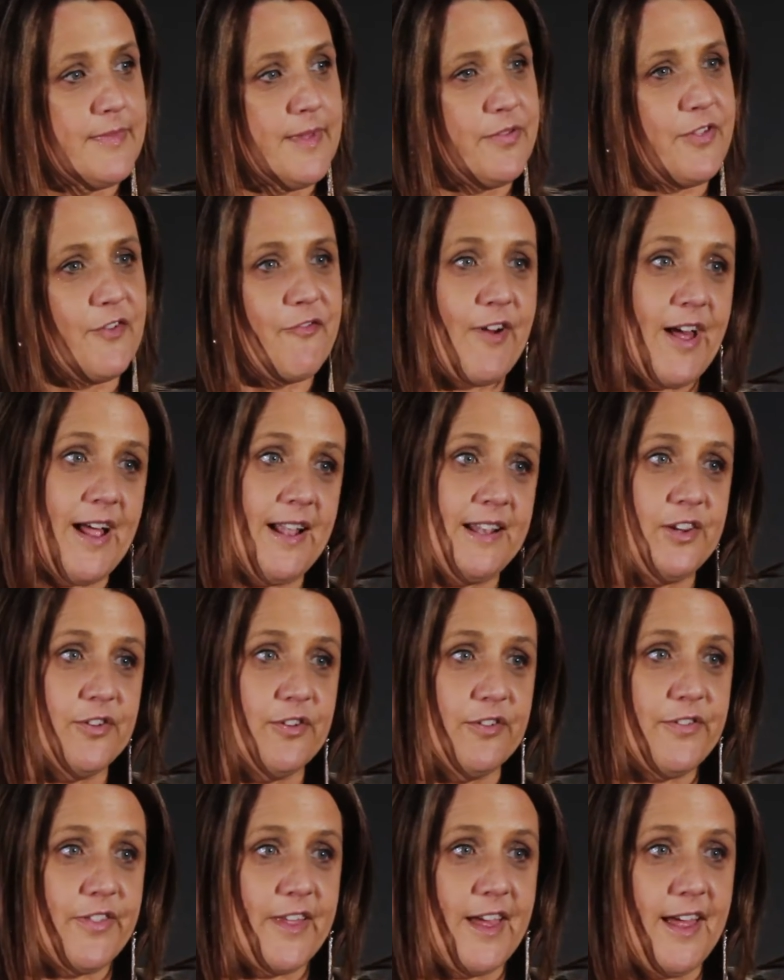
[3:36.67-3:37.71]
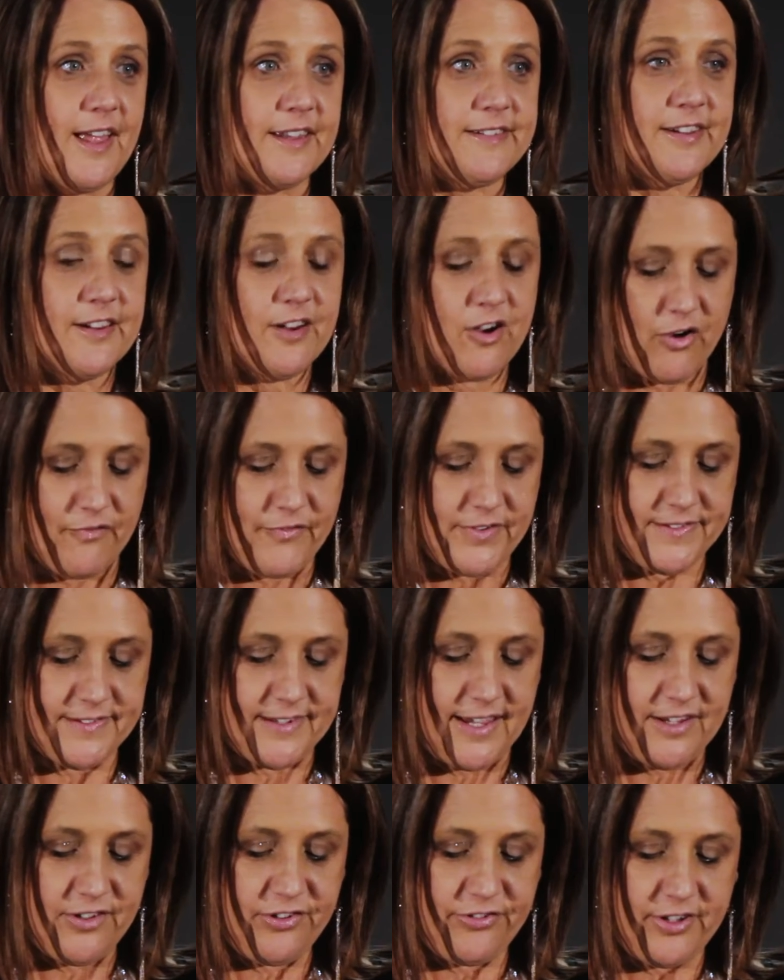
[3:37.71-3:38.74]
the value of that
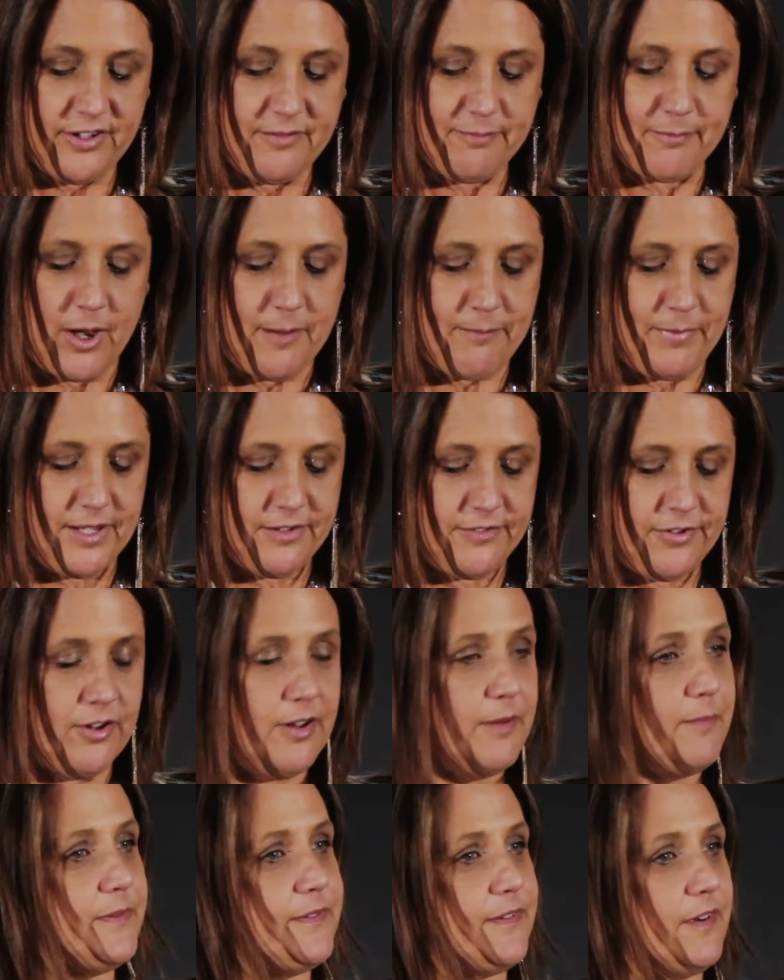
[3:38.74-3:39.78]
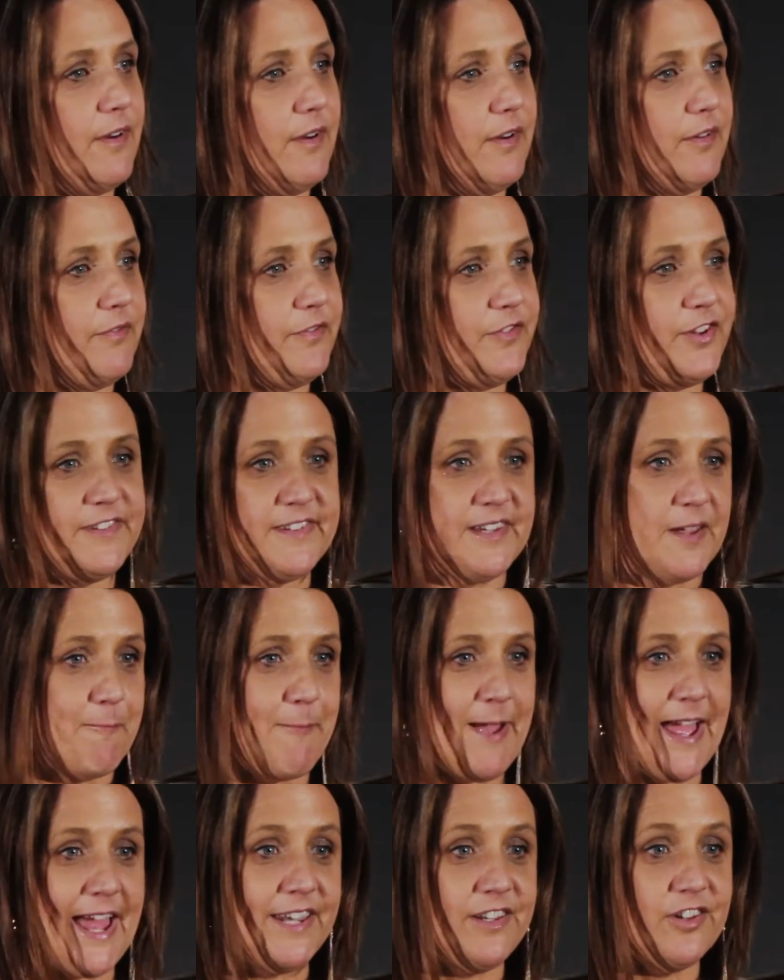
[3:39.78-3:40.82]
conversation might be in terms of just
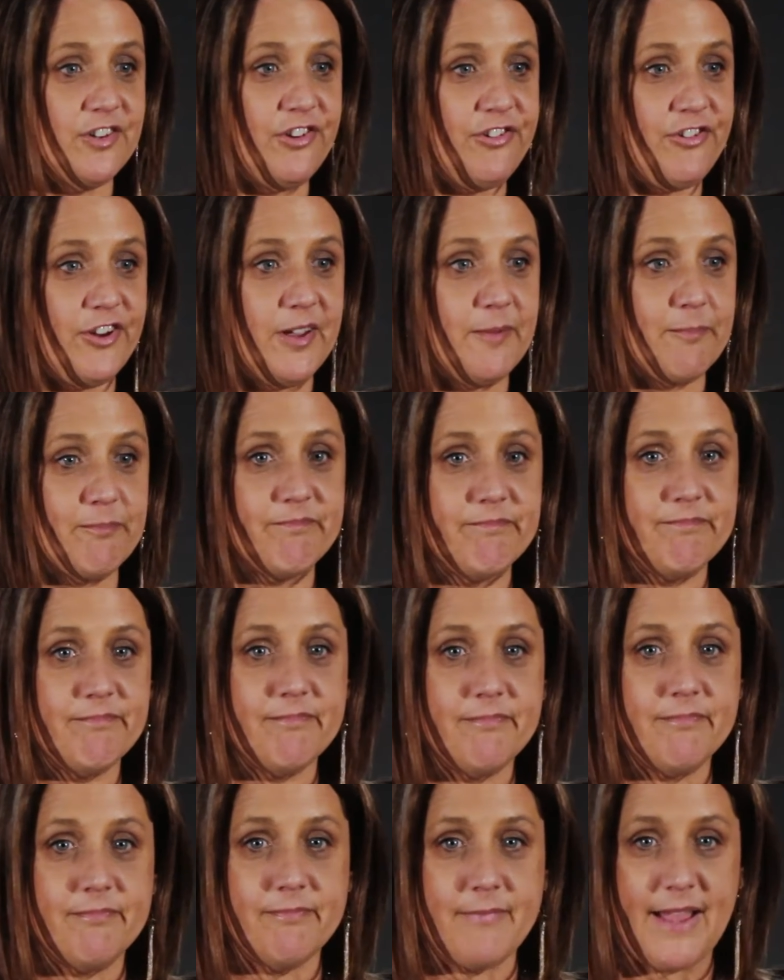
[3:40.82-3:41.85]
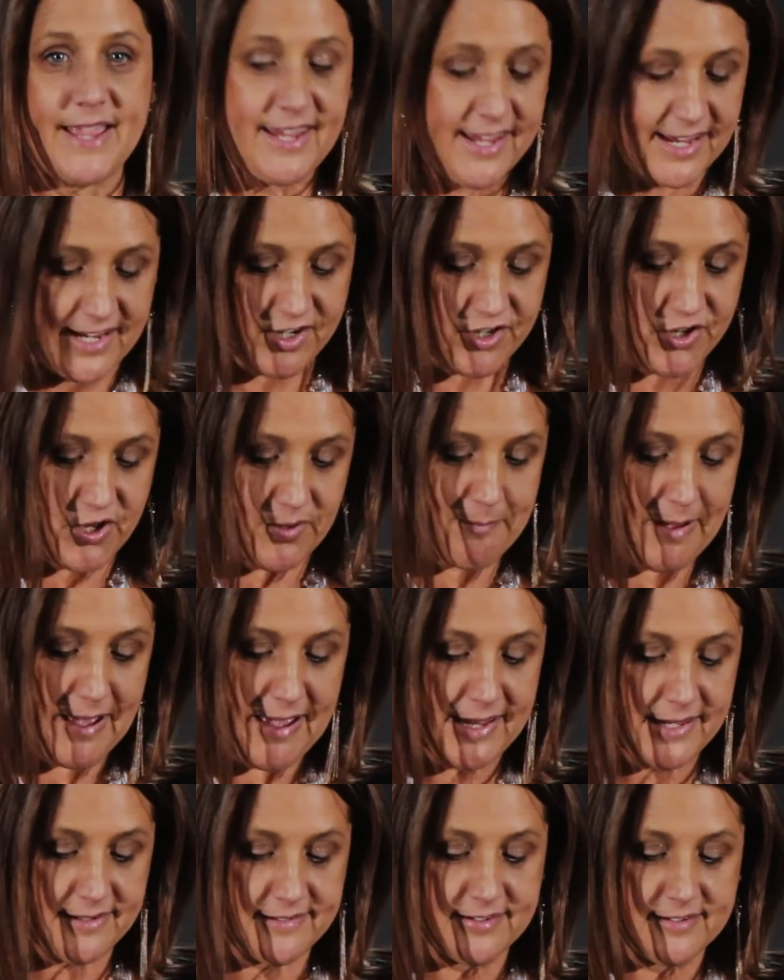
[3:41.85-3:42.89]
companionship, making a new
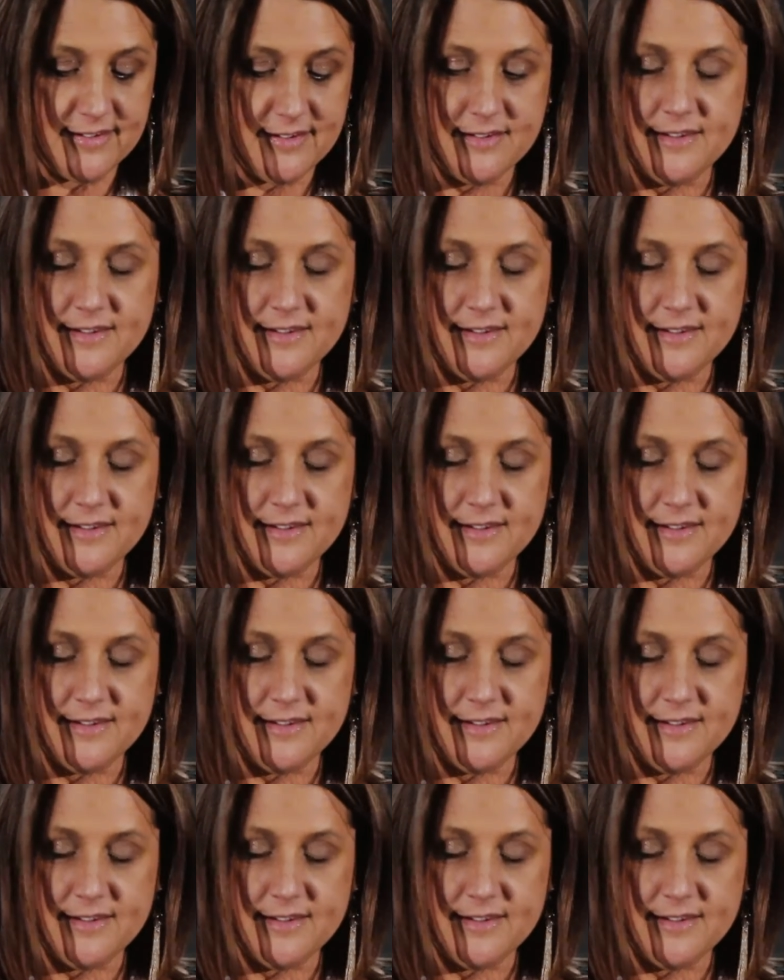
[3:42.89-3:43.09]
mate,